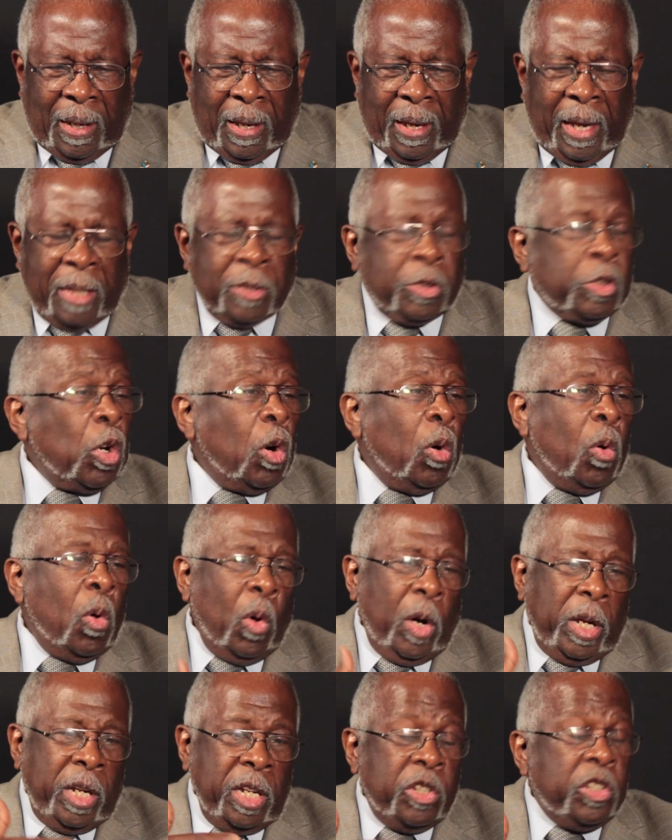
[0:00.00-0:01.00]
And
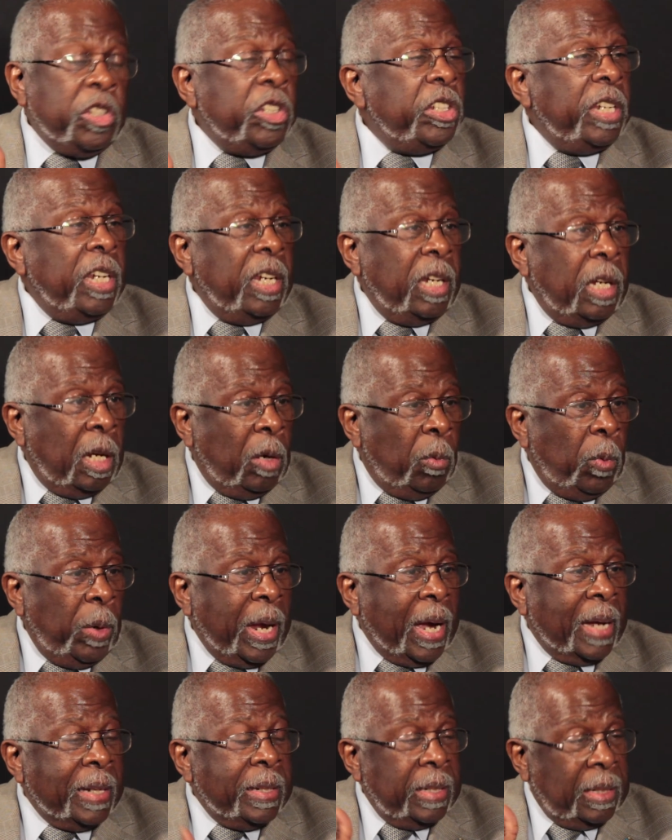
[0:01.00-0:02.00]
so each year we
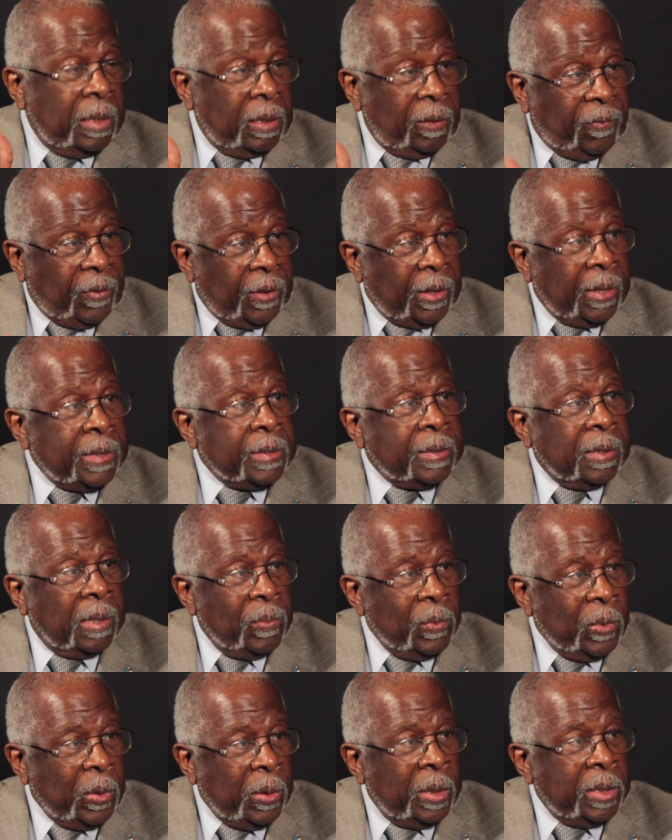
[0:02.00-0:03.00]
identify
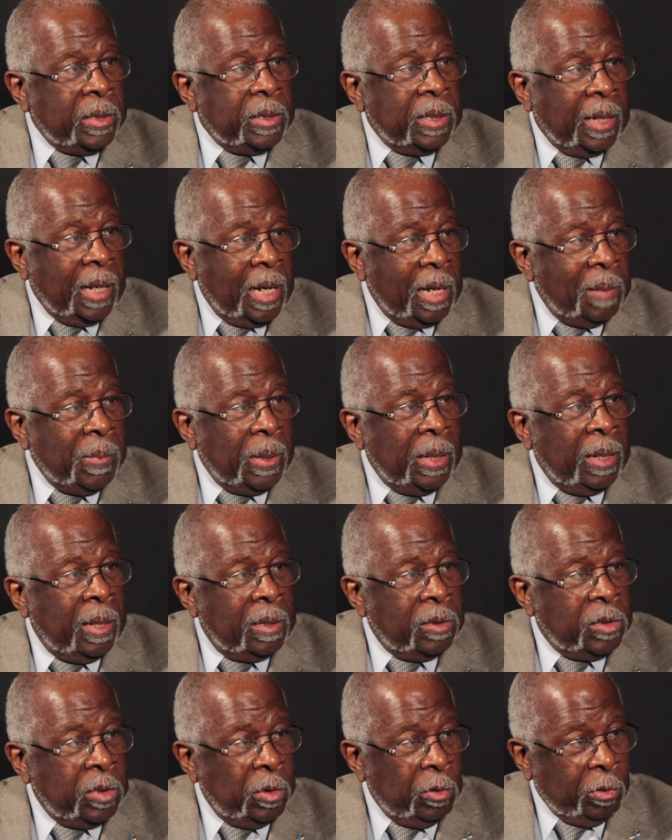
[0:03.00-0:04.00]
someone to come
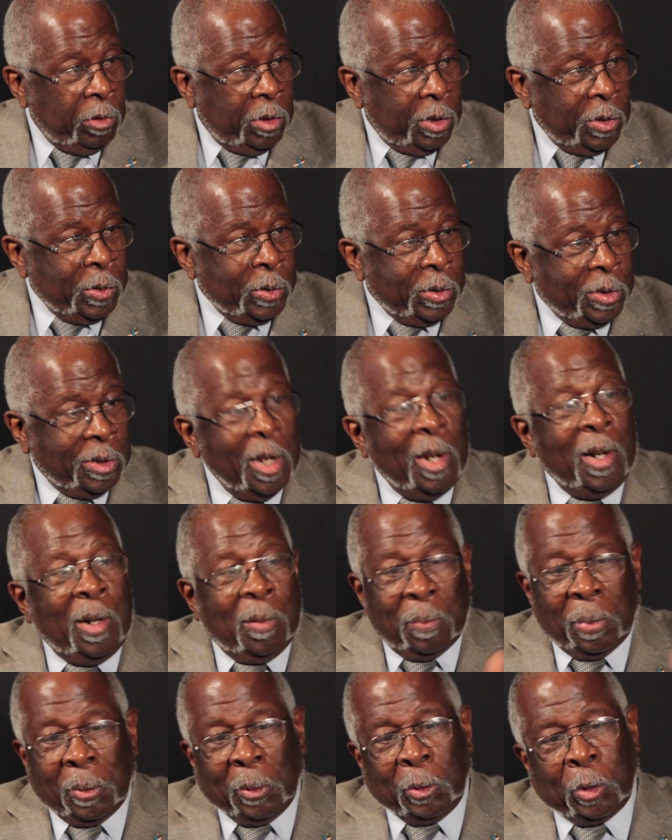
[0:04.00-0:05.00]
in to roast.
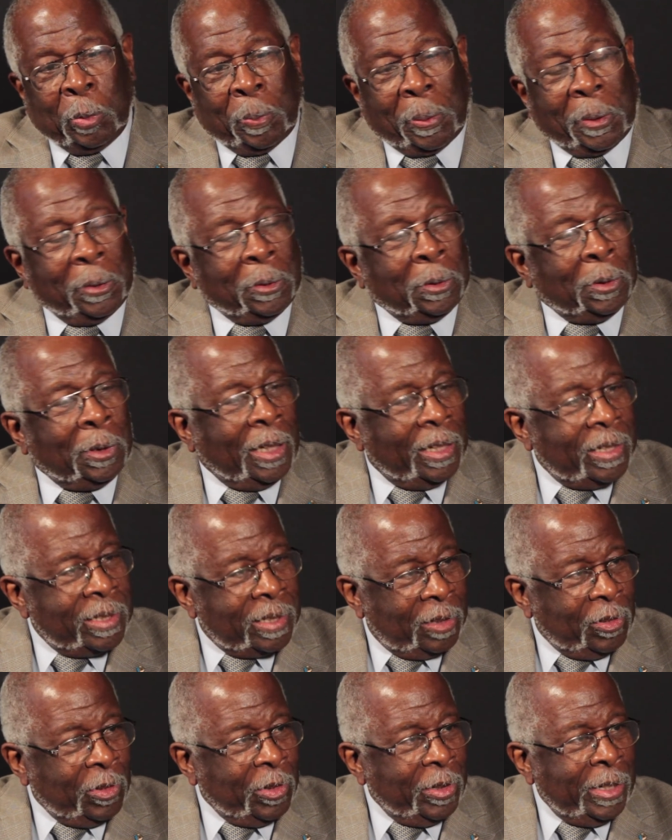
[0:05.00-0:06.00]
Bruce Pearl has
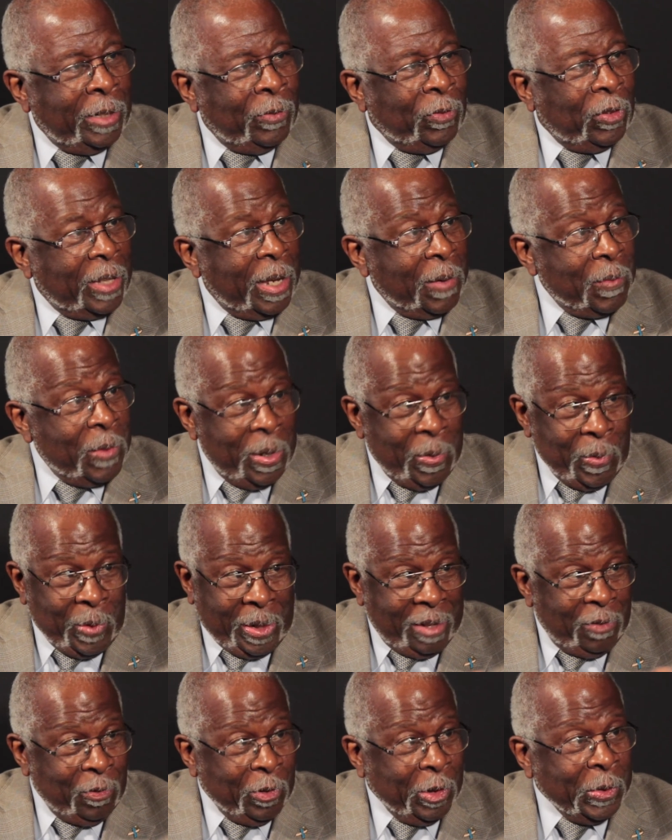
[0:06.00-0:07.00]
agreed for that we
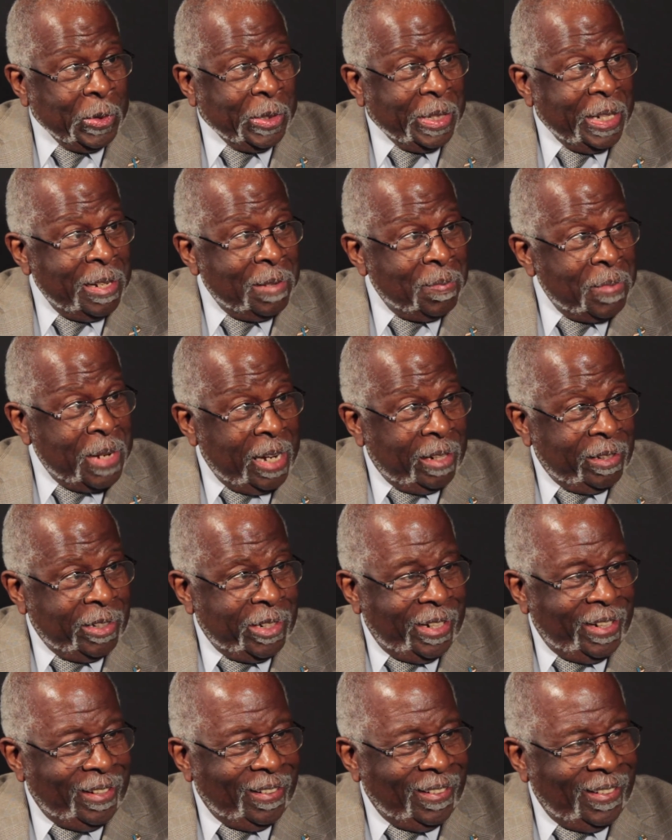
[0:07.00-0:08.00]
can roast him next
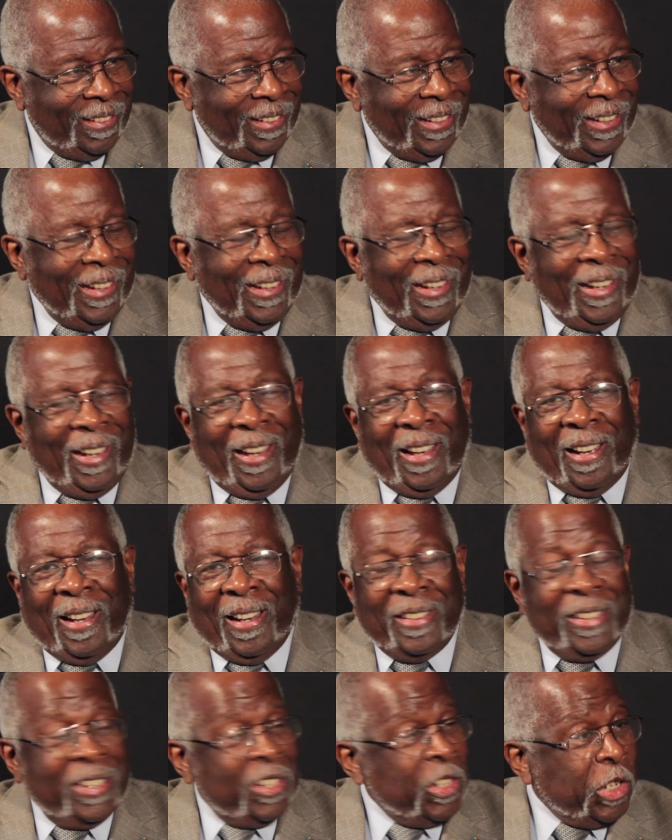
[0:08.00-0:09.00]
year.
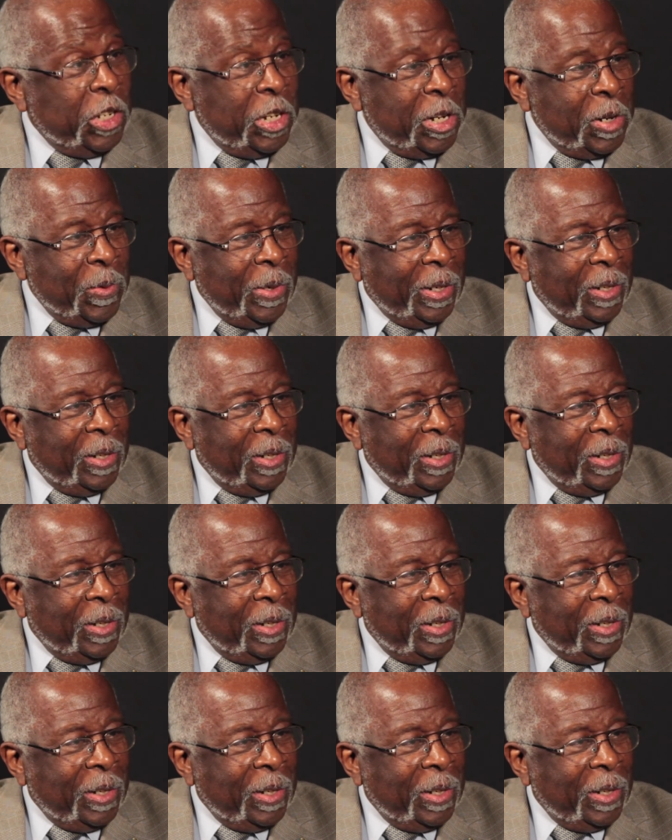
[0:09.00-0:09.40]
This year we're